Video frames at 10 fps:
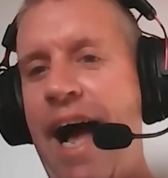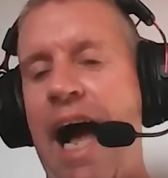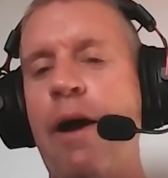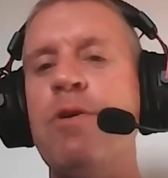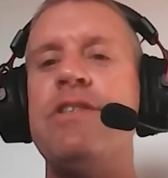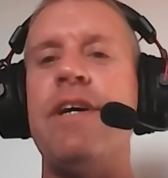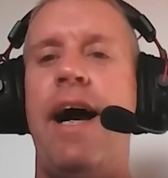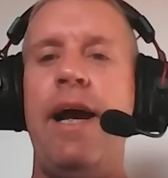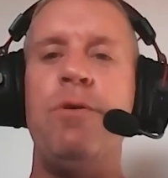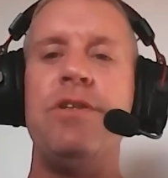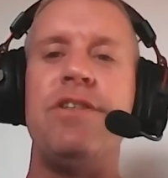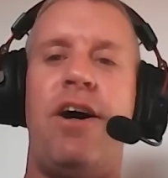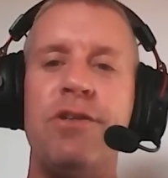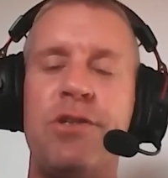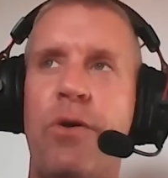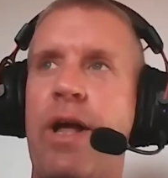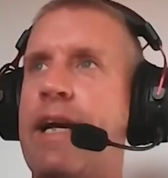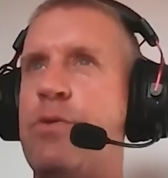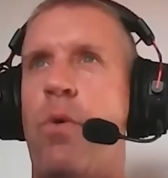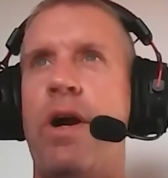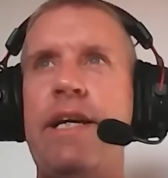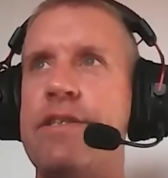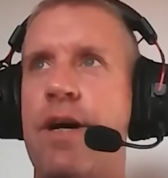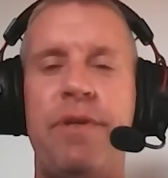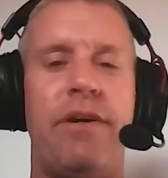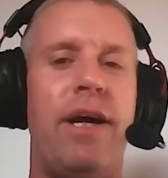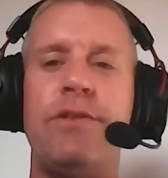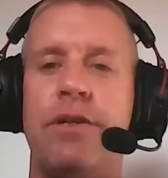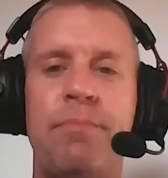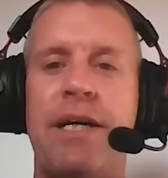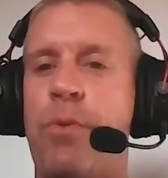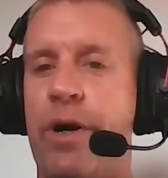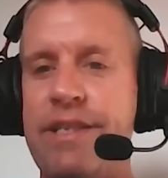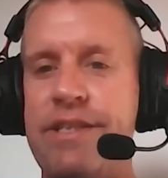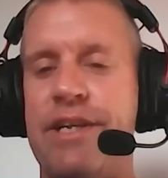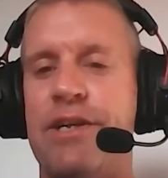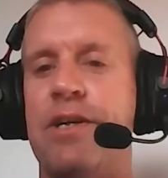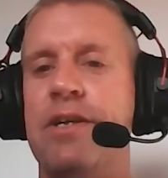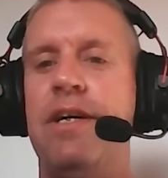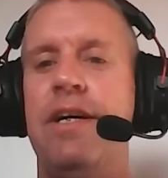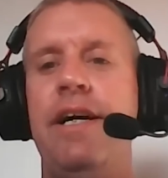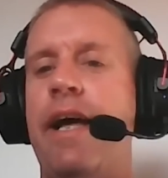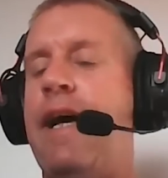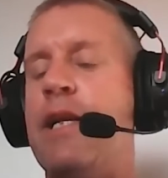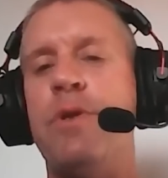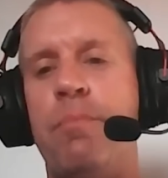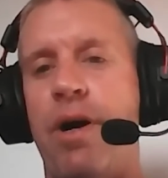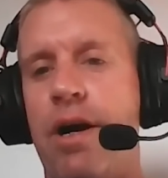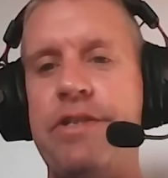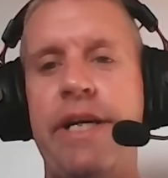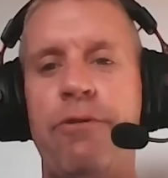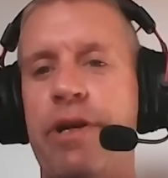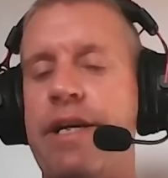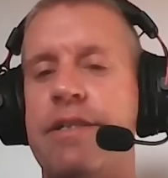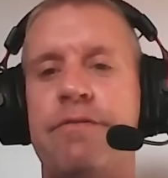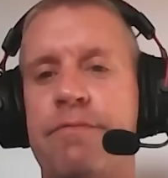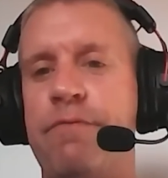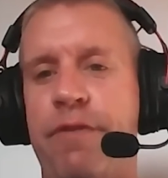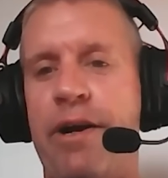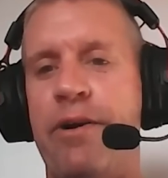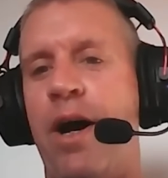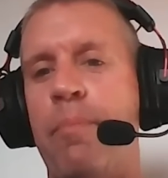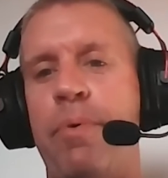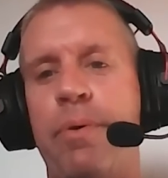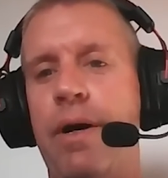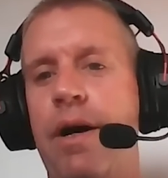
I was I was also like 20 something, right? So I was in my 20s still. And that's when the bar scene really gets fired up.